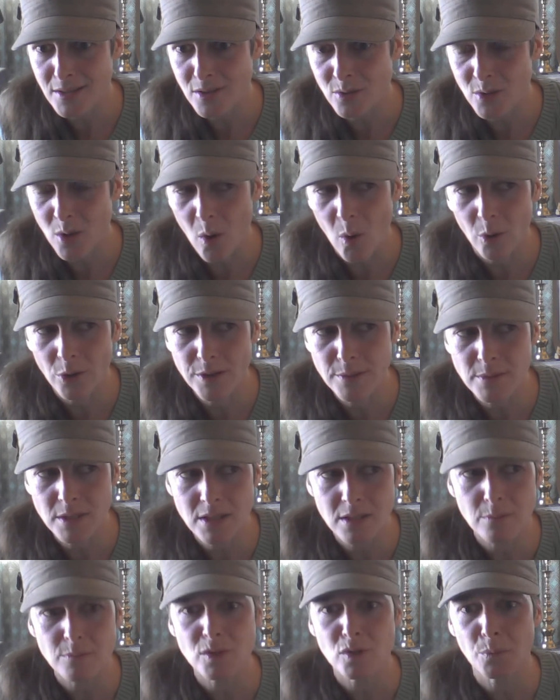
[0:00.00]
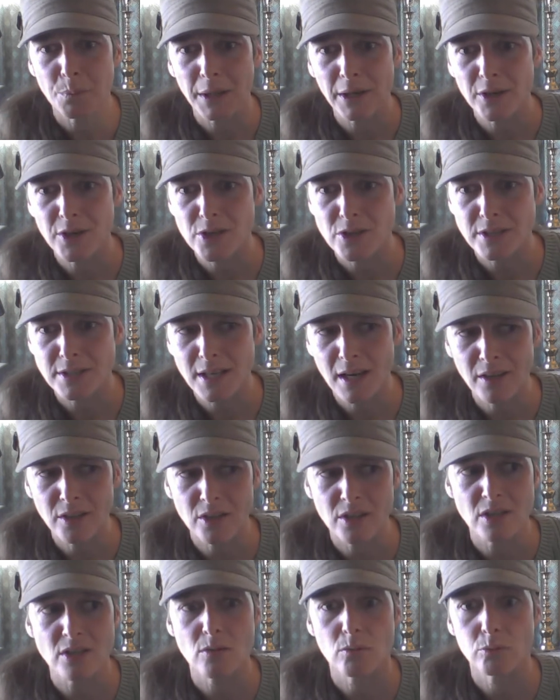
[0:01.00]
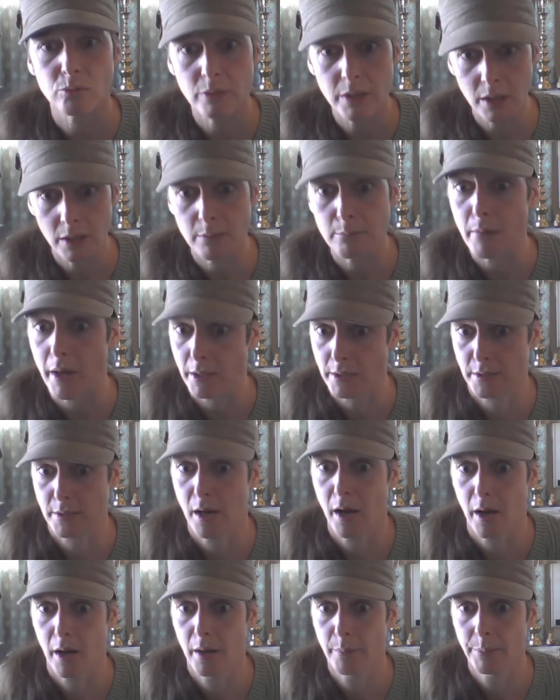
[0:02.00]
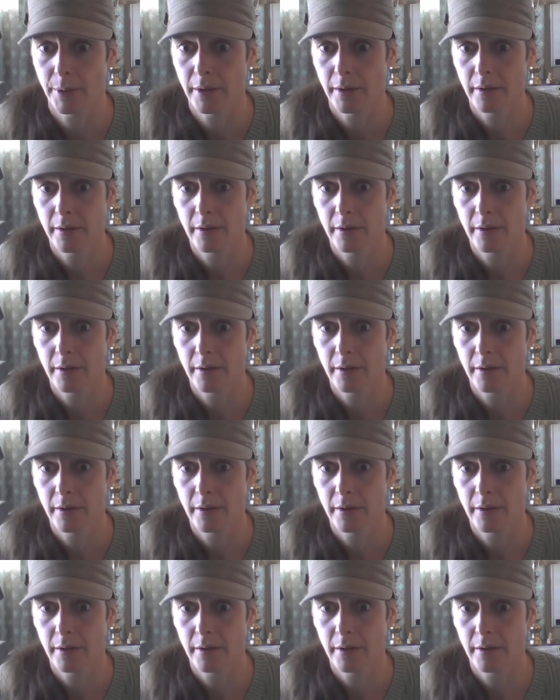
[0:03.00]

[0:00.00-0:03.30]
So to hold them to some superior standard is really messed up.